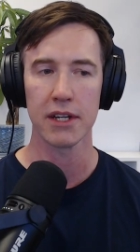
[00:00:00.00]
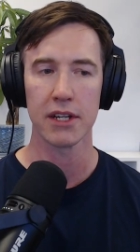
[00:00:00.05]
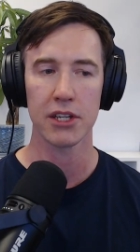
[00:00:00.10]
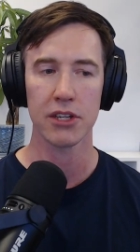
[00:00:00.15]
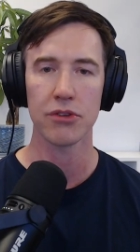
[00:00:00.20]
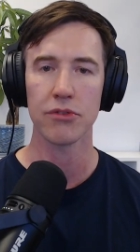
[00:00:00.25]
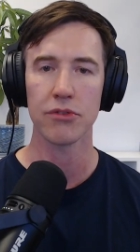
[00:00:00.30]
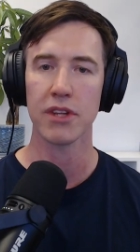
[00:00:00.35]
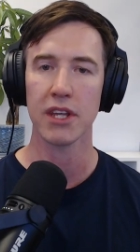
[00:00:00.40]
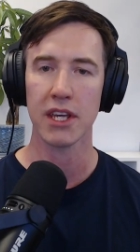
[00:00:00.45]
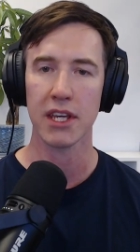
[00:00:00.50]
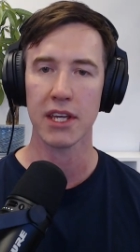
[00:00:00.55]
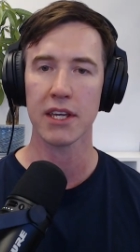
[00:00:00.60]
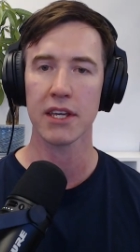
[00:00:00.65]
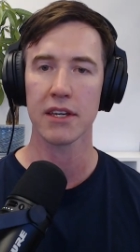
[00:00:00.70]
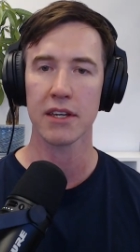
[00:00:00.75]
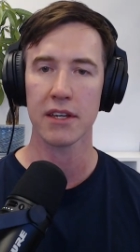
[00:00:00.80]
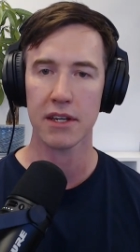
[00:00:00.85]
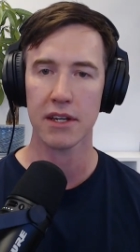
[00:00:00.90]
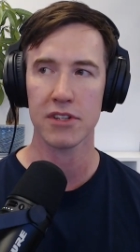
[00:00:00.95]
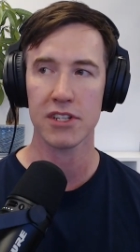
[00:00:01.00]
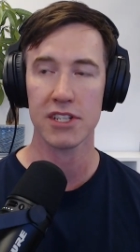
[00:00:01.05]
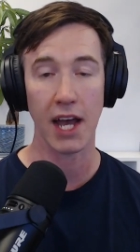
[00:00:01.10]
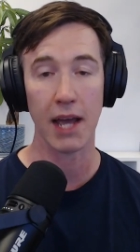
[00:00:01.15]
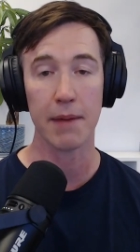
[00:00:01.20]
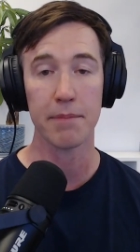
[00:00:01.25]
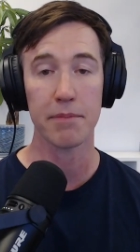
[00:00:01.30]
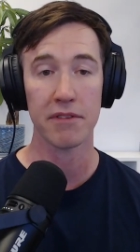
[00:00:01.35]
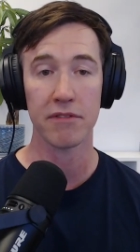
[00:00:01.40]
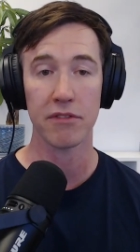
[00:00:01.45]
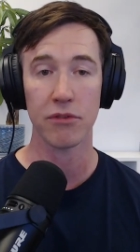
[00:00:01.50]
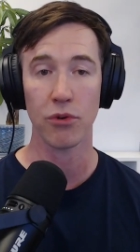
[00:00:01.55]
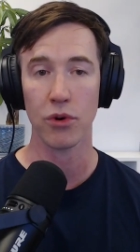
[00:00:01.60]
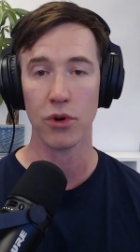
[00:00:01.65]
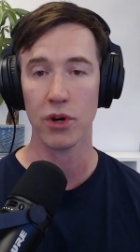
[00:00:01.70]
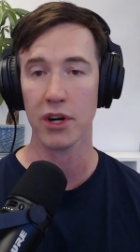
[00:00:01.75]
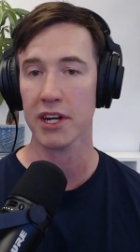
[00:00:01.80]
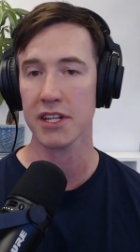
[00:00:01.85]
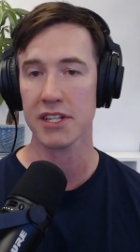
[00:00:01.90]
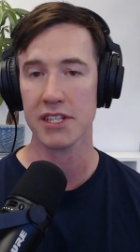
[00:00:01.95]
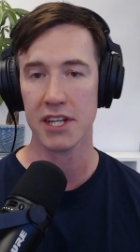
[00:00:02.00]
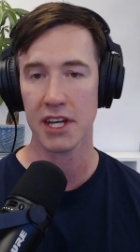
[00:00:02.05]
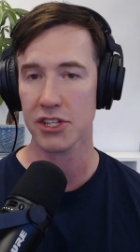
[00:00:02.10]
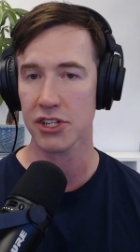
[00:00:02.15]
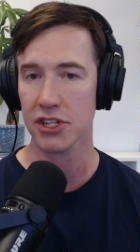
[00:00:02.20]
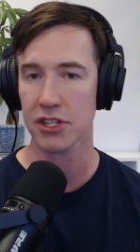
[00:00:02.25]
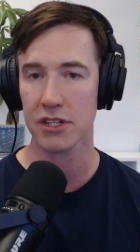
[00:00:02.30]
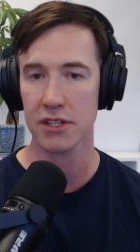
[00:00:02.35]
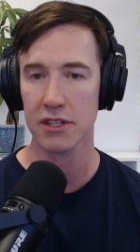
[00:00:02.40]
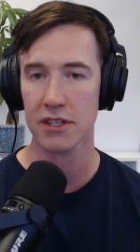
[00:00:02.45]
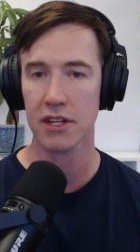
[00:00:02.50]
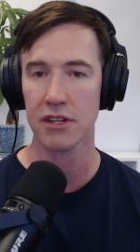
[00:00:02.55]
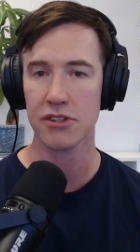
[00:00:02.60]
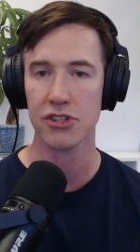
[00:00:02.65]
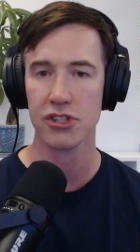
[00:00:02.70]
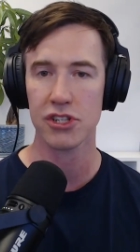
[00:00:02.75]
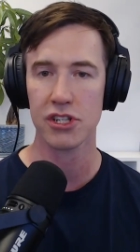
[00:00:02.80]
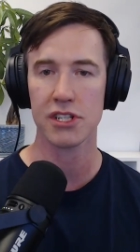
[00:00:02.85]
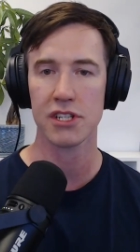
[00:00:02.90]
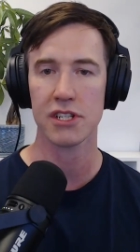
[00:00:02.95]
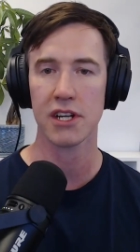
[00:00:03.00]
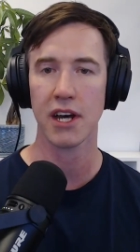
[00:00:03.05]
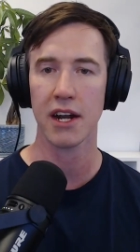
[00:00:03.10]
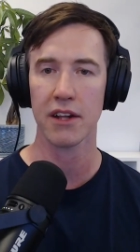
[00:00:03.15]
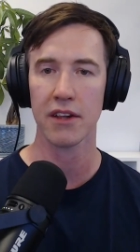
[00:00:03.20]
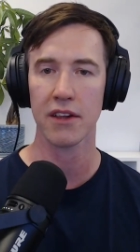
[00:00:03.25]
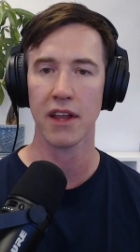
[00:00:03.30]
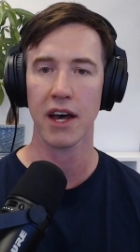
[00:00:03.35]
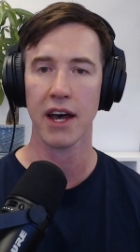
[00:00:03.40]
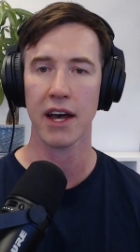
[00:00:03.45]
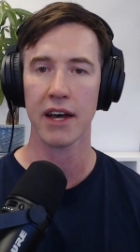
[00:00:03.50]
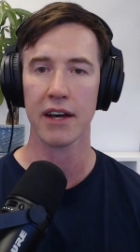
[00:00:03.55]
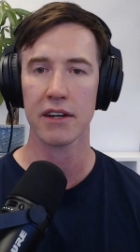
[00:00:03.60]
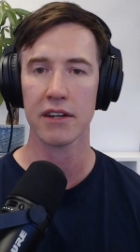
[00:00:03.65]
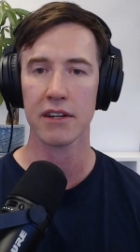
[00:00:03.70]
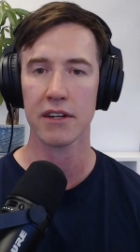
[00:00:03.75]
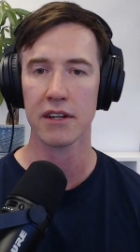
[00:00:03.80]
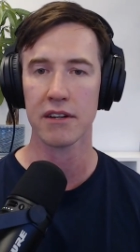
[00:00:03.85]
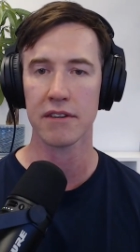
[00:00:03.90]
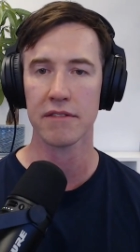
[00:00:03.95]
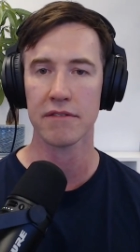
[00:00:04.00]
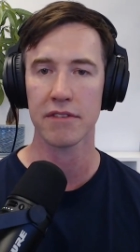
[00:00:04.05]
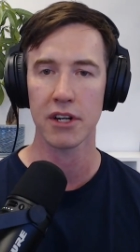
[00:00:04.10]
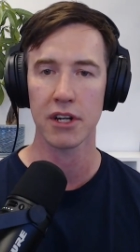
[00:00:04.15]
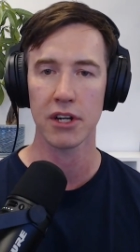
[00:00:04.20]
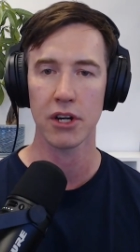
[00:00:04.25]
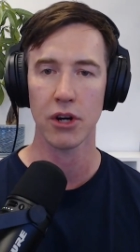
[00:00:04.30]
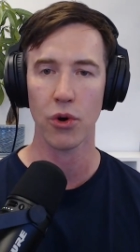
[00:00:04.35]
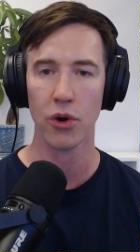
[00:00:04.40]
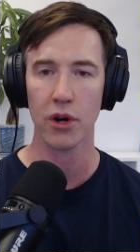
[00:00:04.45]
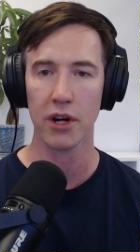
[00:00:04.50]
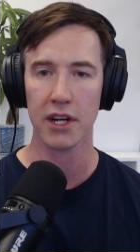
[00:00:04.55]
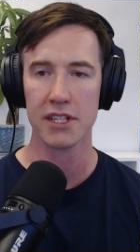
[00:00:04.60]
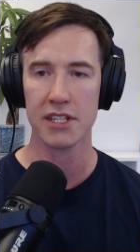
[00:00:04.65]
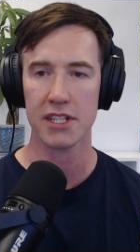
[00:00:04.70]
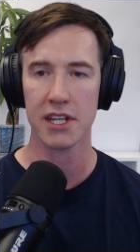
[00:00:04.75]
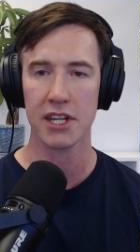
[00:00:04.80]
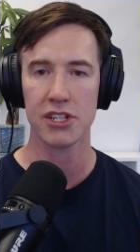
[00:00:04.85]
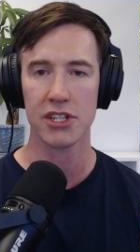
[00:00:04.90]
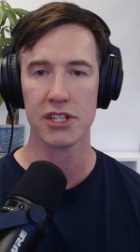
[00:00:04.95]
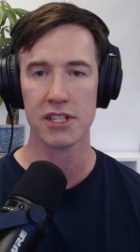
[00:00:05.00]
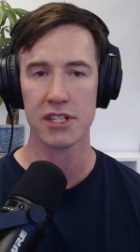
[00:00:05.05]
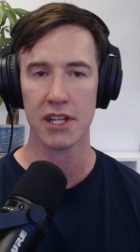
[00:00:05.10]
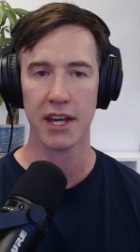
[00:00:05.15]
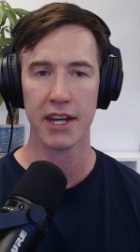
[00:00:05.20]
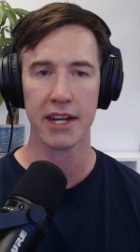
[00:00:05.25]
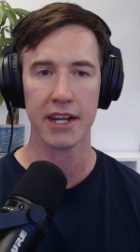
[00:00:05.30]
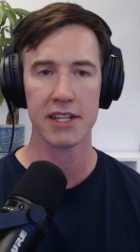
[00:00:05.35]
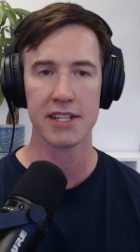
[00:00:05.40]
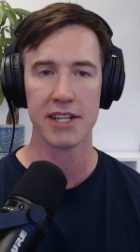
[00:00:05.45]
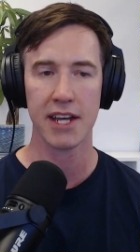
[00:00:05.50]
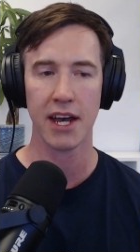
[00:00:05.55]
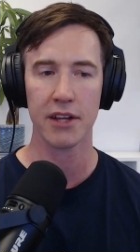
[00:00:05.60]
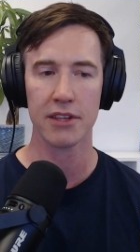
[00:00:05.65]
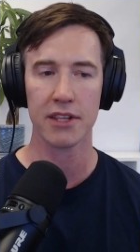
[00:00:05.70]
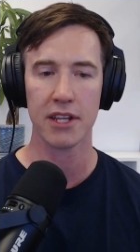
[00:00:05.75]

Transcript: unique type of organization. There's just not a lot of organizations like us out